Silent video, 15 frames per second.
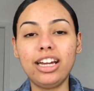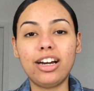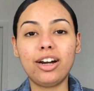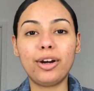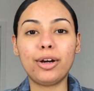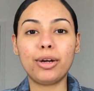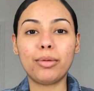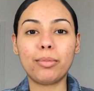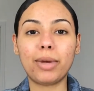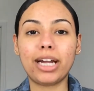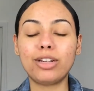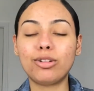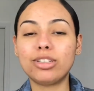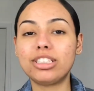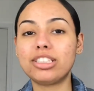I
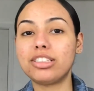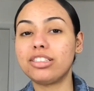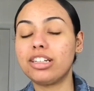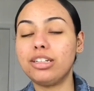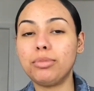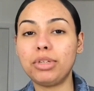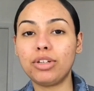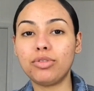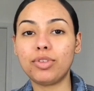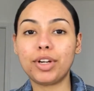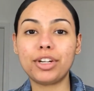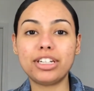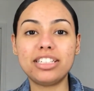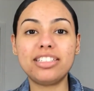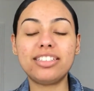know this is going to be a
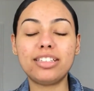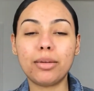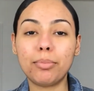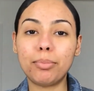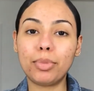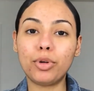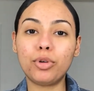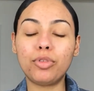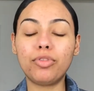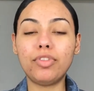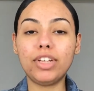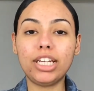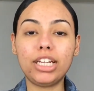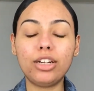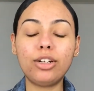very simple
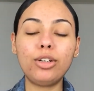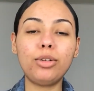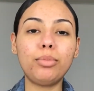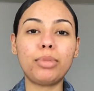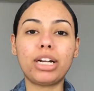video,